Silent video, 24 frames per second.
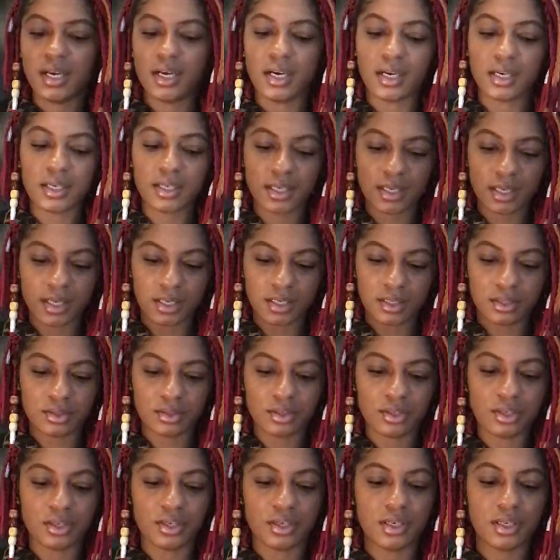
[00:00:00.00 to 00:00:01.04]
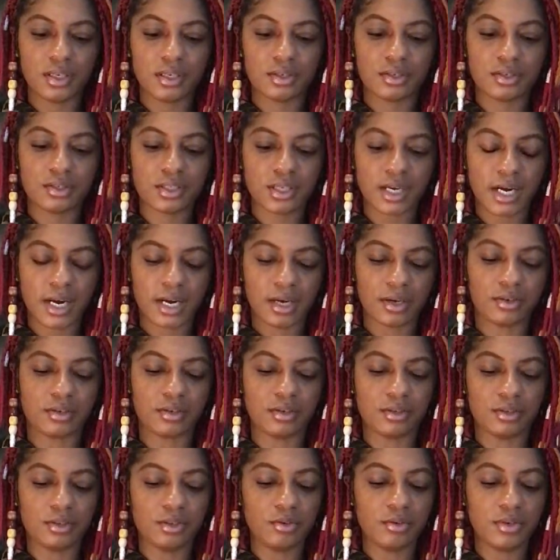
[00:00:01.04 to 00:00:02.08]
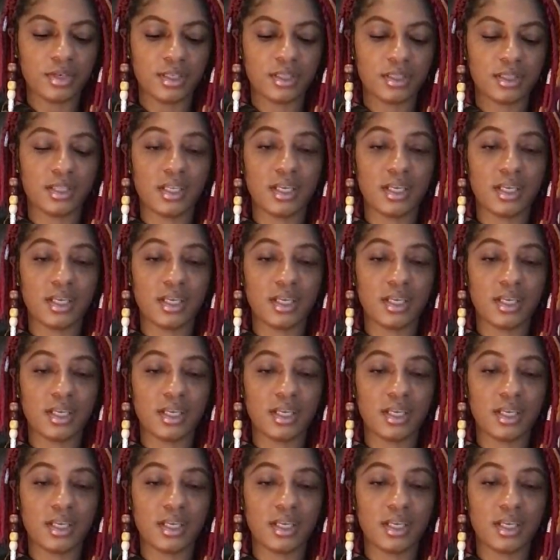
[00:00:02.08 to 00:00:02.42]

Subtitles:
again to your inner child and doing